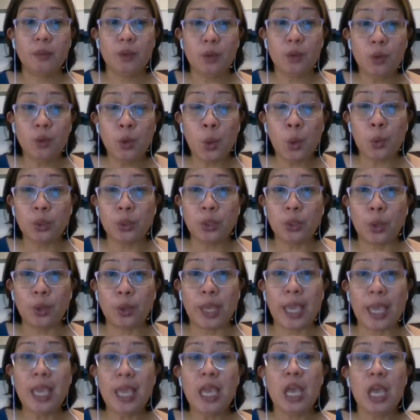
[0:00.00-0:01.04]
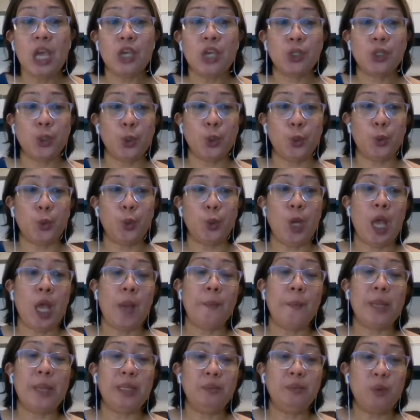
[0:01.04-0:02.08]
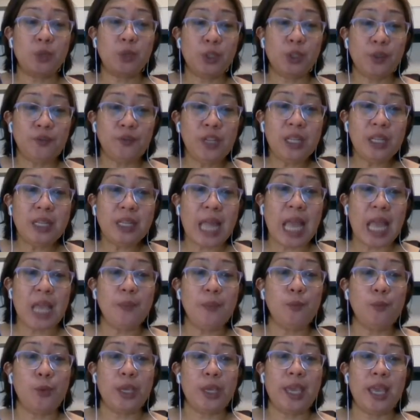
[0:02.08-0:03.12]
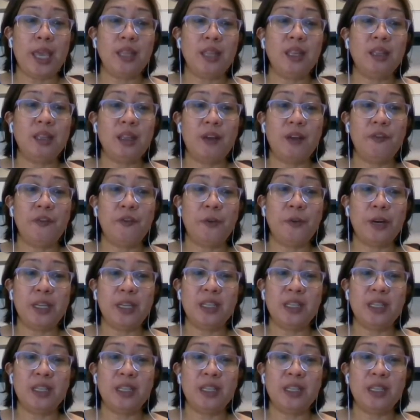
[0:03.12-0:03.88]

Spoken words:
code. Okay, so but most of the time we cannot afford